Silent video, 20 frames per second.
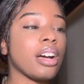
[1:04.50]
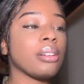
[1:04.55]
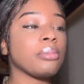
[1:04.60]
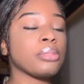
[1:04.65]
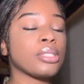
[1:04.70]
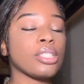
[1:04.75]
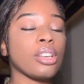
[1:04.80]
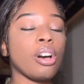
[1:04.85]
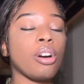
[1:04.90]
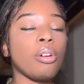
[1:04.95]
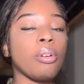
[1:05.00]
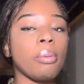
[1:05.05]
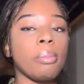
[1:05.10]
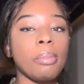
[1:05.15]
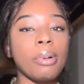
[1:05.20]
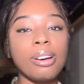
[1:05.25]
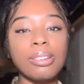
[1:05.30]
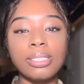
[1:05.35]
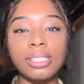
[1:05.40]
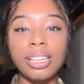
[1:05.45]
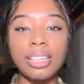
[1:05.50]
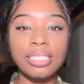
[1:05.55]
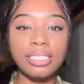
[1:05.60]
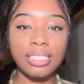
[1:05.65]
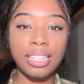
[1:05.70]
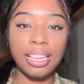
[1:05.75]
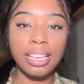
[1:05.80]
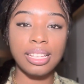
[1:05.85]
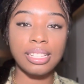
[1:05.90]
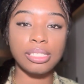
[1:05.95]
So most
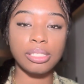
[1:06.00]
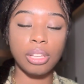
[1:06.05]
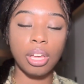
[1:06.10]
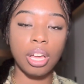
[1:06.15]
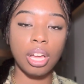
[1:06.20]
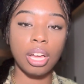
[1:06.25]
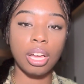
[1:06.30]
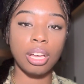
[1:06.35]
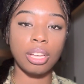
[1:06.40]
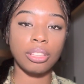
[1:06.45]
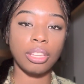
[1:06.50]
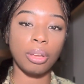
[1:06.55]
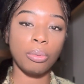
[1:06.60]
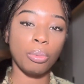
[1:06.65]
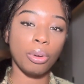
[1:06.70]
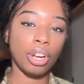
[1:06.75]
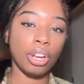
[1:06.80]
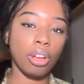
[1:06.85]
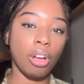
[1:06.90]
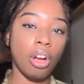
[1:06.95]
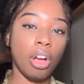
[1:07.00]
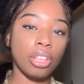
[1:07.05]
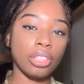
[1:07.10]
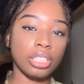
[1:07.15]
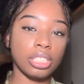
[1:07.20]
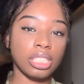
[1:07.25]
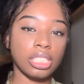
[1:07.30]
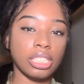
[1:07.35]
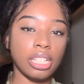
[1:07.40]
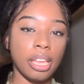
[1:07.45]
undes, they work on
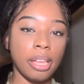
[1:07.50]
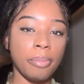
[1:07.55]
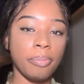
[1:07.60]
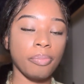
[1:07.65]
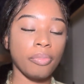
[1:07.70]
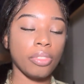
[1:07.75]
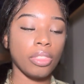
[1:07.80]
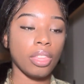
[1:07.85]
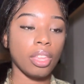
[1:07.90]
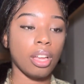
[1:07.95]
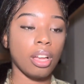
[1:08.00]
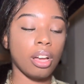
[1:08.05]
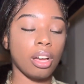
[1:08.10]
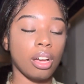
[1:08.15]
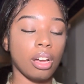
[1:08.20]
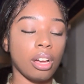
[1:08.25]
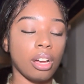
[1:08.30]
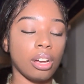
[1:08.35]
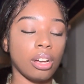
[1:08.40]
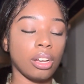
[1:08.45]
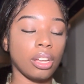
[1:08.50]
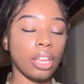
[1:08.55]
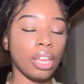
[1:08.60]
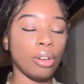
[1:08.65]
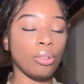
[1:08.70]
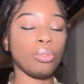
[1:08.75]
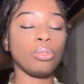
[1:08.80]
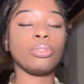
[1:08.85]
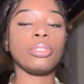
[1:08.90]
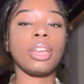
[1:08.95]
the ship,
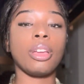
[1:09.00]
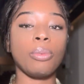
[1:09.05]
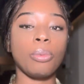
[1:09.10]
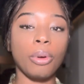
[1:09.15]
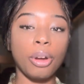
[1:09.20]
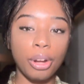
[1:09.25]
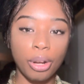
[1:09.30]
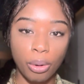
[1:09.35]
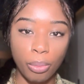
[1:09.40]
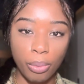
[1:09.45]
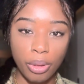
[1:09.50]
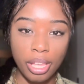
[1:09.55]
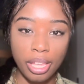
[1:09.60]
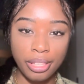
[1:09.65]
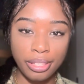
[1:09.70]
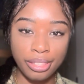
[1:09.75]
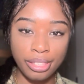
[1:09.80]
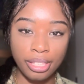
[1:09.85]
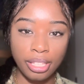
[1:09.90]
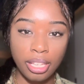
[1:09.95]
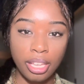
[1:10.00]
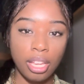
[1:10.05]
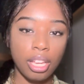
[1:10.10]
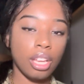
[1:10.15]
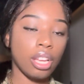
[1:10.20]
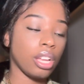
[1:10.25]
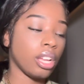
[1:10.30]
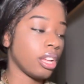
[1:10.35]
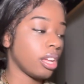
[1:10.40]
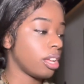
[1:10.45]
and who they work with
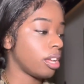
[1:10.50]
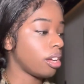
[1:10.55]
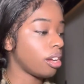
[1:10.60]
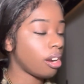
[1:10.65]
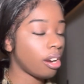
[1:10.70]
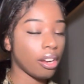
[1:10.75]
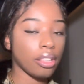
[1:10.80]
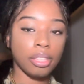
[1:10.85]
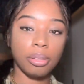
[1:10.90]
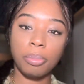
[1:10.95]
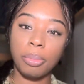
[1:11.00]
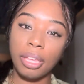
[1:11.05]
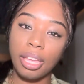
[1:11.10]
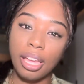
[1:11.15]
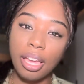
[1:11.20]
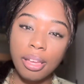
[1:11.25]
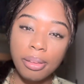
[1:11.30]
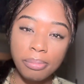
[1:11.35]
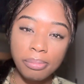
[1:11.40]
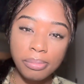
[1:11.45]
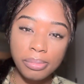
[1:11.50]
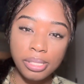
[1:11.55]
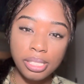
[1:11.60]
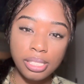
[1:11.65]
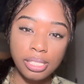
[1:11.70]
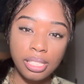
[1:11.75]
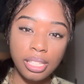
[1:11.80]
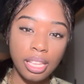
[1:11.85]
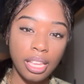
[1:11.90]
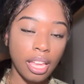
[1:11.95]
are the BMs,
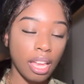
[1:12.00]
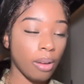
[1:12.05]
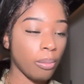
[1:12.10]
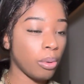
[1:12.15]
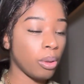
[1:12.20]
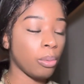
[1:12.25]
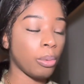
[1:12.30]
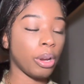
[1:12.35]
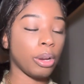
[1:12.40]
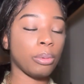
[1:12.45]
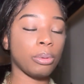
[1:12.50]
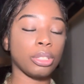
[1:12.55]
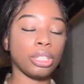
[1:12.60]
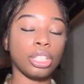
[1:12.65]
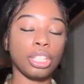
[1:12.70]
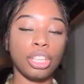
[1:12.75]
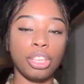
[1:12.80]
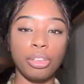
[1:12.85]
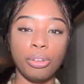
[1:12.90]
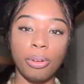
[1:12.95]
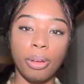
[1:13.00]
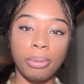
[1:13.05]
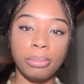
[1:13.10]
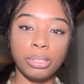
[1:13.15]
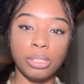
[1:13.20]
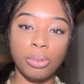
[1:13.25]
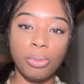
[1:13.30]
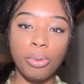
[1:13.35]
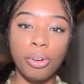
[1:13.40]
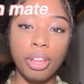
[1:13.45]
and we work with the
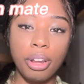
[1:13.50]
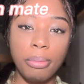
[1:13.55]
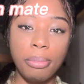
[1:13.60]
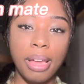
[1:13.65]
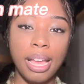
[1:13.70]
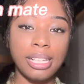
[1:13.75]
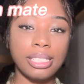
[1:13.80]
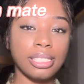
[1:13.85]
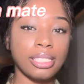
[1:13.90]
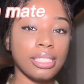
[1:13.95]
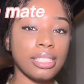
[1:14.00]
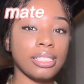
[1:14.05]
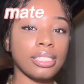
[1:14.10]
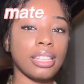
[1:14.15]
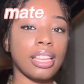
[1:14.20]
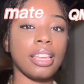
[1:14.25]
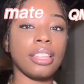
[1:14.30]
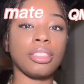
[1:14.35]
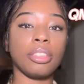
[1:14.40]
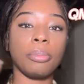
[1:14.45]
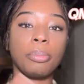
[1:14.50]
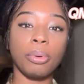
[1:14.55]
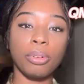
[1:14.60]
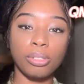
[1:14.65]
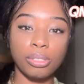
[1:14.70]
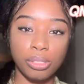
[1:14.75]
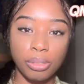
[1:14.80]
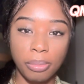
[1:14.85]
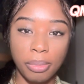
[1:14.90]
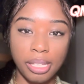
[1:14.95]
QMs, the quartermasters, and the
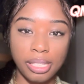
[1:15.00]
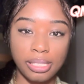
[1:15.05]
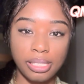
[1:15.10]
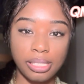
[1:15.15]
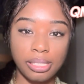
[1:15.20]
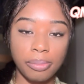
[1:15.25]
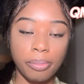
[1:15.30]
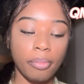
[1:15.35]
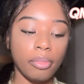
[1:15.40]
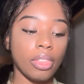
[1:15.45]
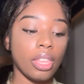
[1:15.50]
bosun mates.